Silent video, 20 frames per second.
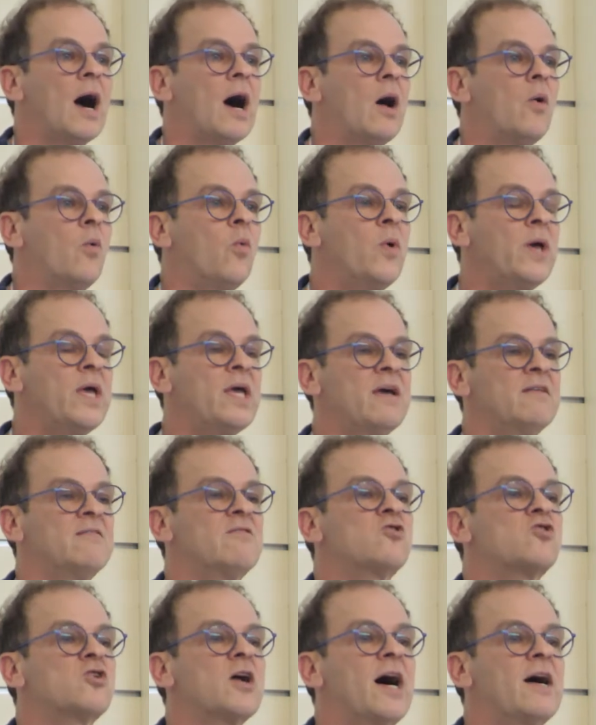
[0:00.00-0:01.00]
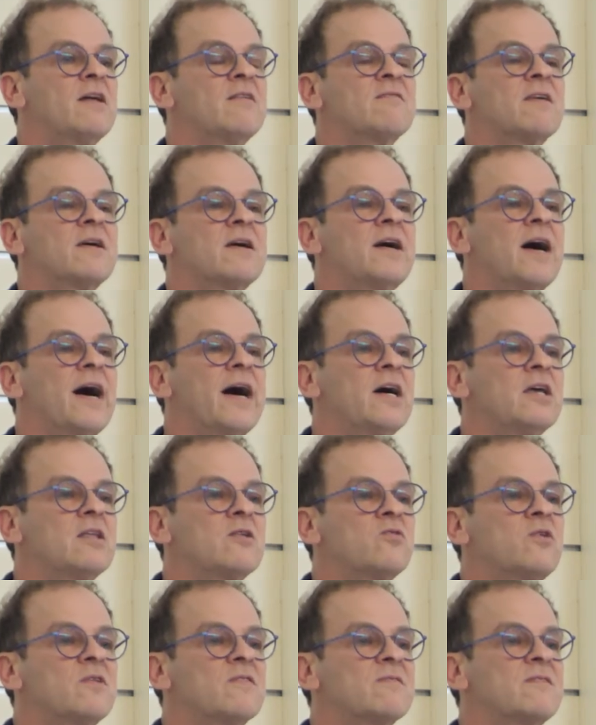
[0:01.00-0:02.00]
We as child
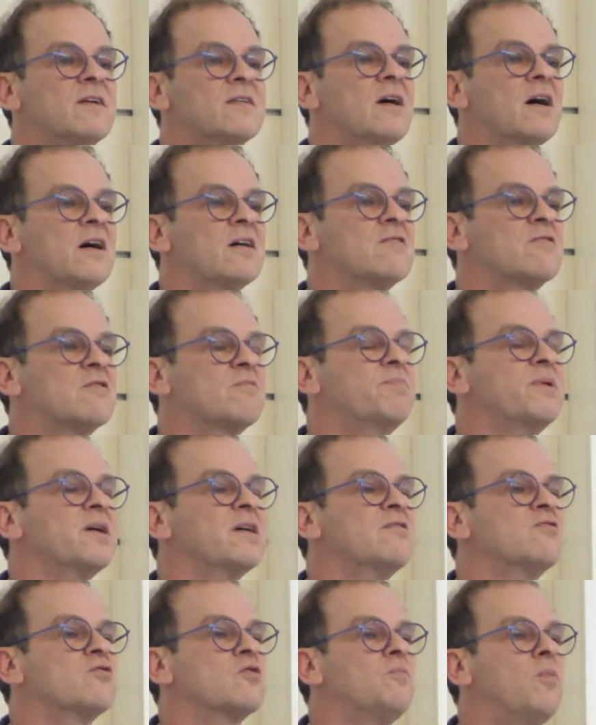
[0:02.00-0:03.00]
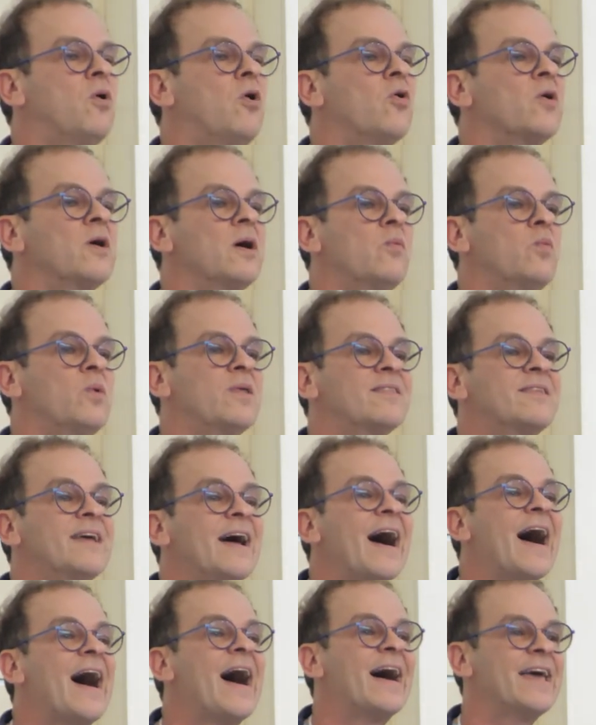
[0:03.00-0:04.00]
psychiatrists that are experienced more with the
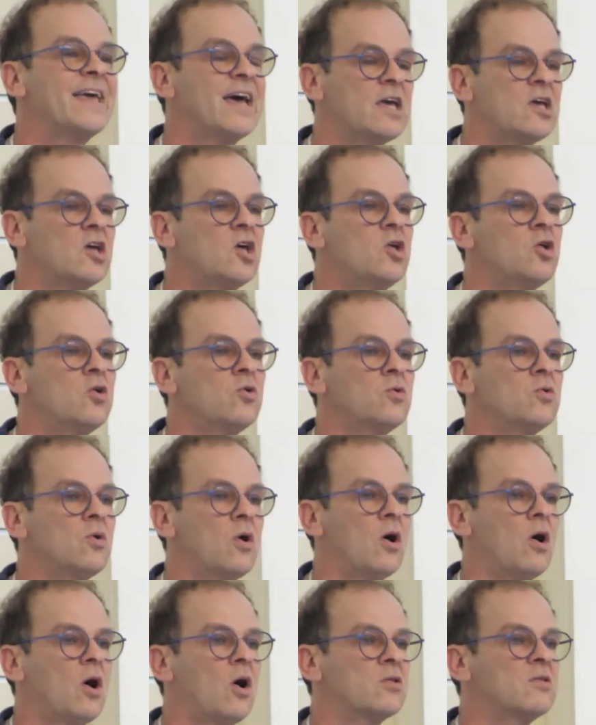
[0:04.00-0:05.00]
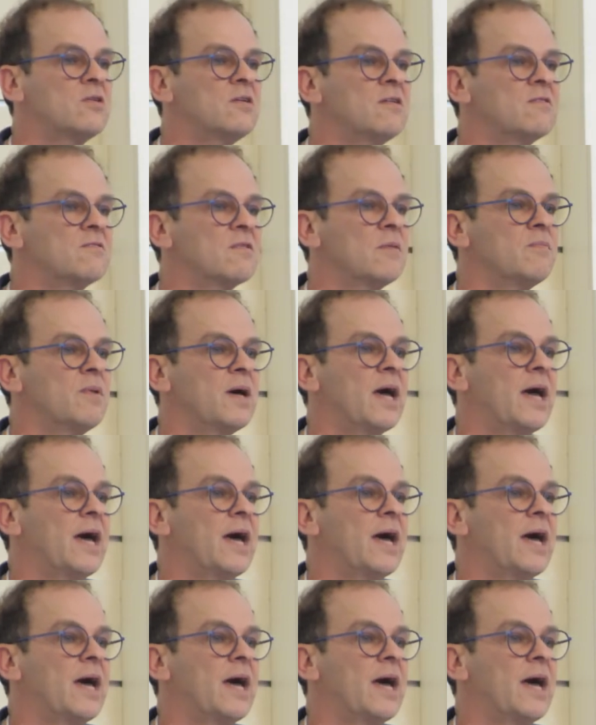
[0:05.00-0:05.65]
high IQ autism,